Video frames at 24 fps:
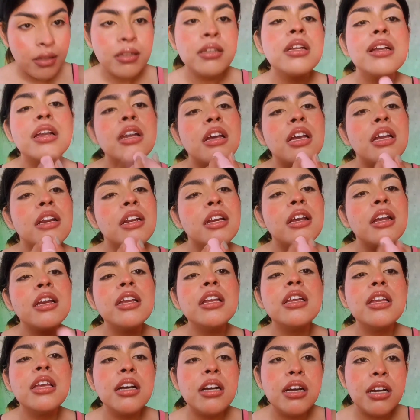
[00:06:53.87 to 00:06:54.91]
a
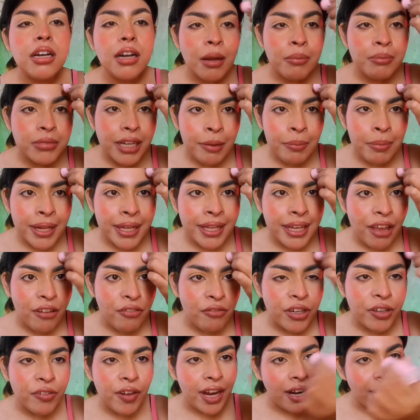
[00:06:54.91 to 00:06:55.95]
tiny here. I'm applying
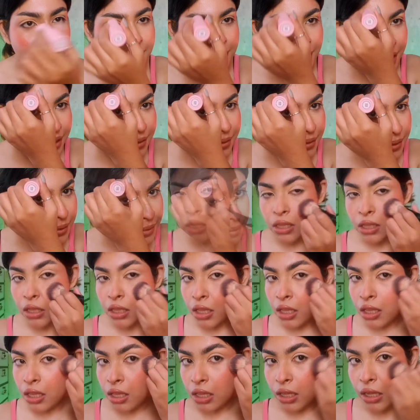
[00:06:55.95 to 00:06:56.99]
everywhere, I think, because
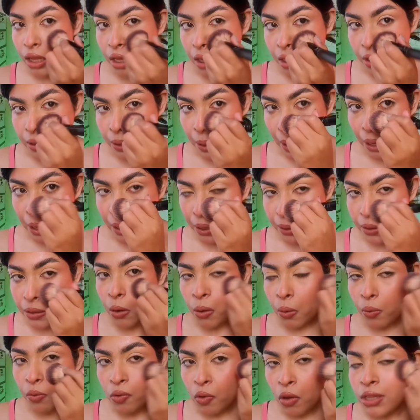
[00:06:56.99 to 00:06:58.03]
I really like the
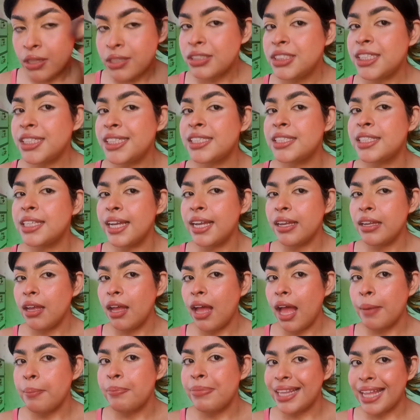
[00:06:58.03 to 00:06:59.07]
color. Just see,
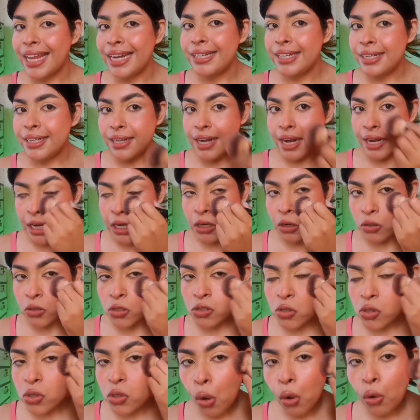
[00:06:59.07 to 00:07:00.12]
I blended it and it looks
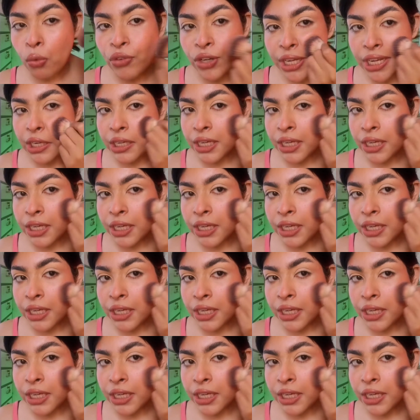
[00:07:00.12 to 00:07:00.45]
so freaking